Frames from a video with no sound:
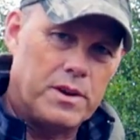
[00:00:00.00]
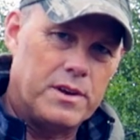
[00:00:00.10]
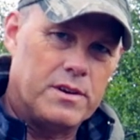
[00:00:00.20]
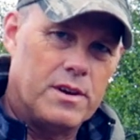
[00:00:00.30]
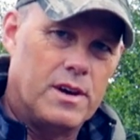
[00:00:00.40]

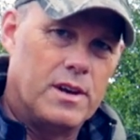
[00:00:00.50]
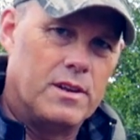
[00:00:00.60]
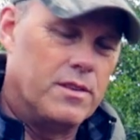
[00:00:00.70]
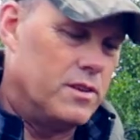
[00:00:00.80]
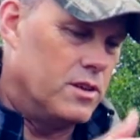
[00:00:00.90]
head
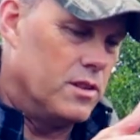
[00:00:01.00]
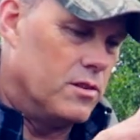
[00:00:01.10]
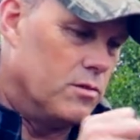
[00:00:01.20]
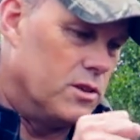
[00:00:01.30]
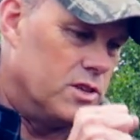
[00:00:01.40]
and then
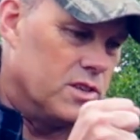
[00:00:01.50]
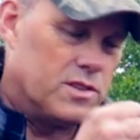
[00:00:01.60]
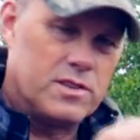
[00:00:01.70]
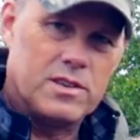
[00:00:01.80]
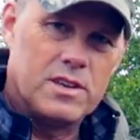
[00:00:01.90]
you
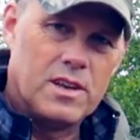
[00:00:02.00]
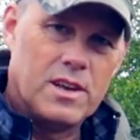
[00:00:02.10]
adjust